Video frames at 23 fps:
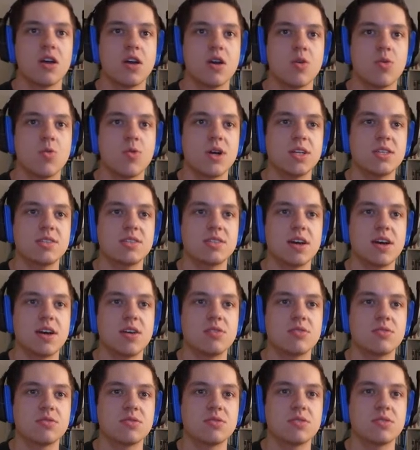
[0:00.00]
What
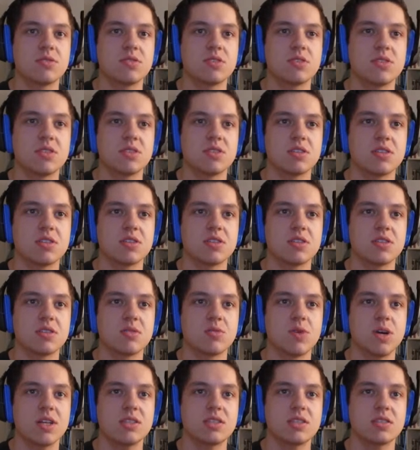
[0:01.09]
sounds
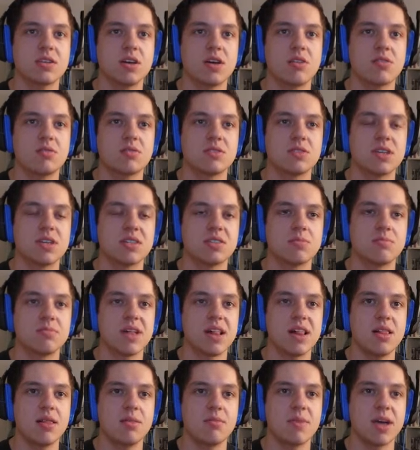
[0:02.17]
what sound does a
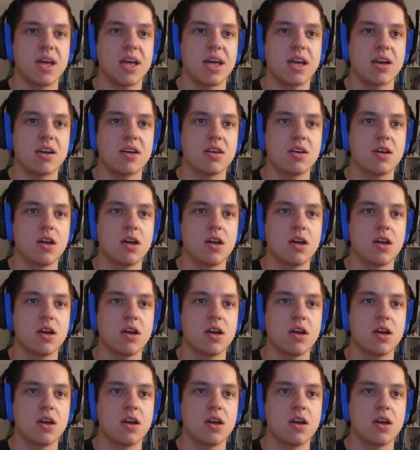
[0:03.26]
bell make?